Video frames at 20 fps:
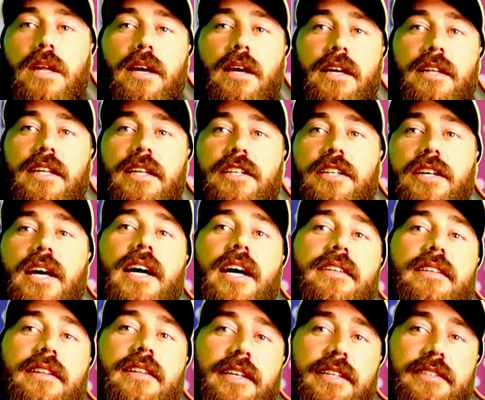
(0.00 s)
And then you had
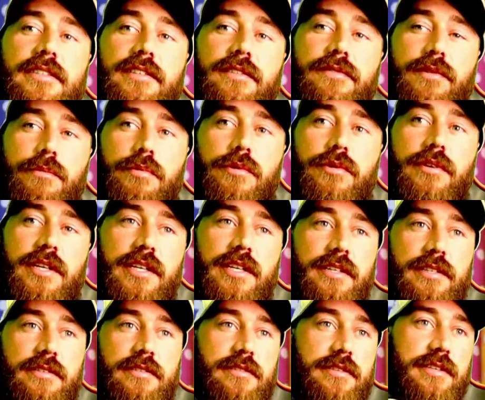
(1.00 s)
things if you brought
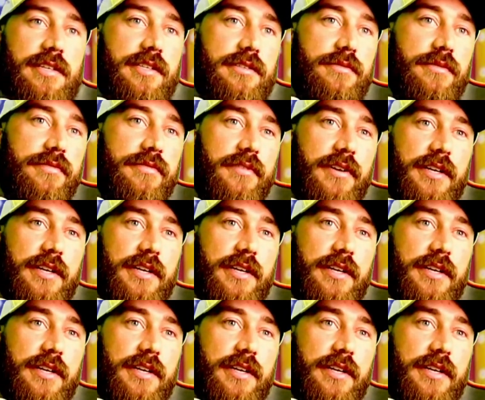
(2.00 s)
kids were free.